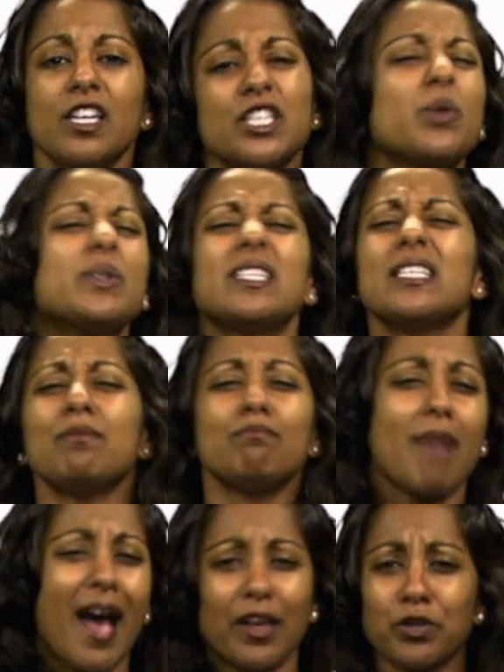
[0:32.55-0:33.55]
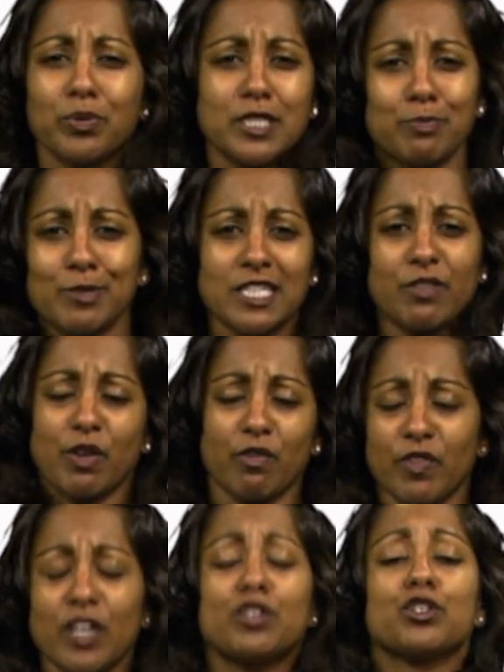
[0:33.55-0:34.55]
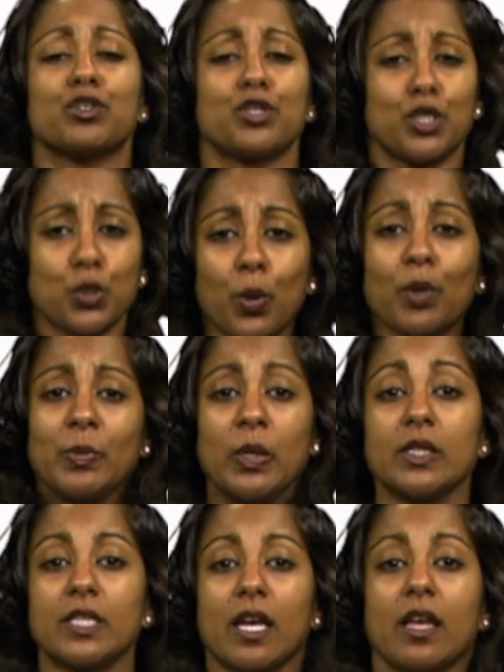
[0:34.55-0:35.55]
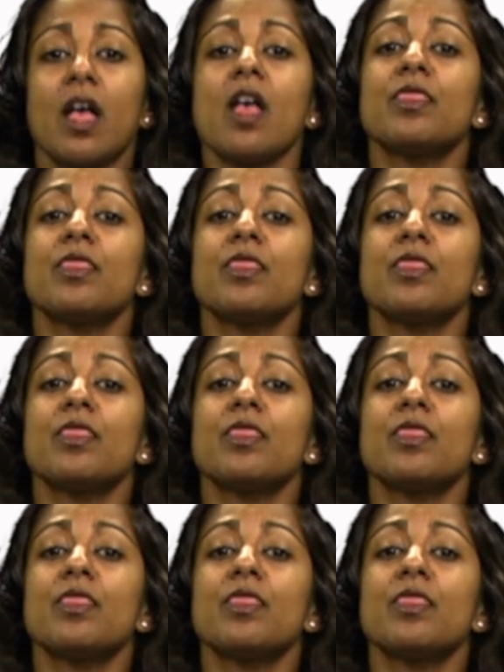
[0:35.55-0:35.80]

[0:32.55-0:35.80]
So it doesn't matter what specific features you're building.